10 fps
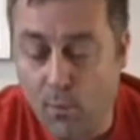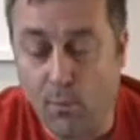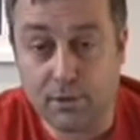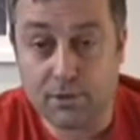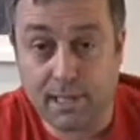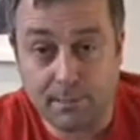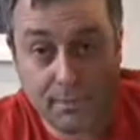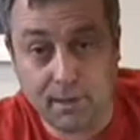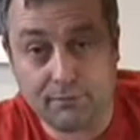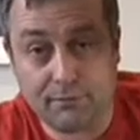Once you get
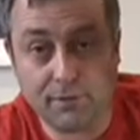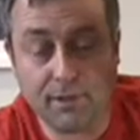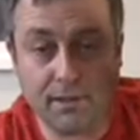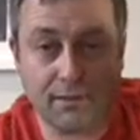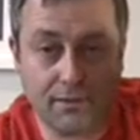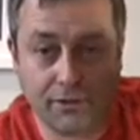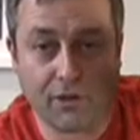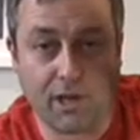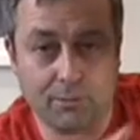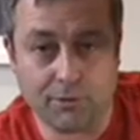above the
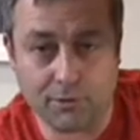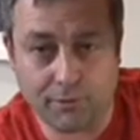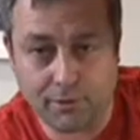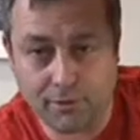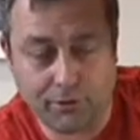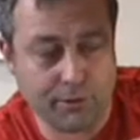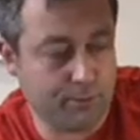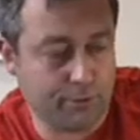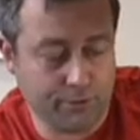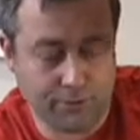stables and the
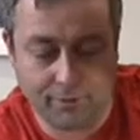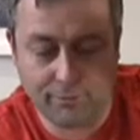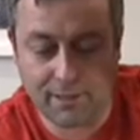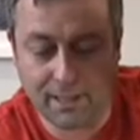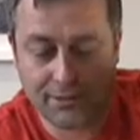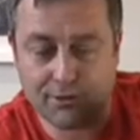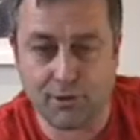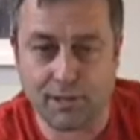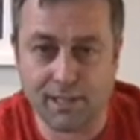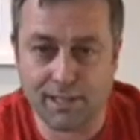silks and stuff like that, you
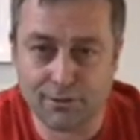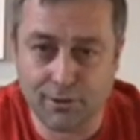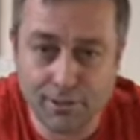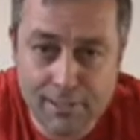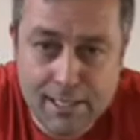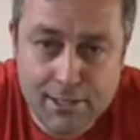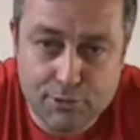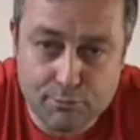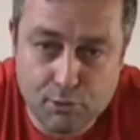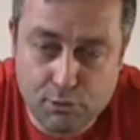start getting into
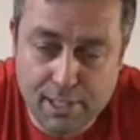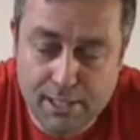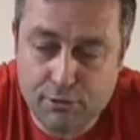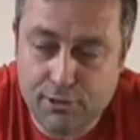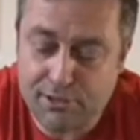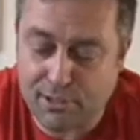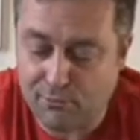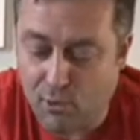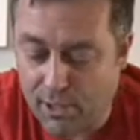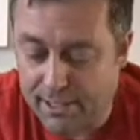some good,
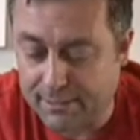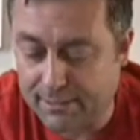interesting wine.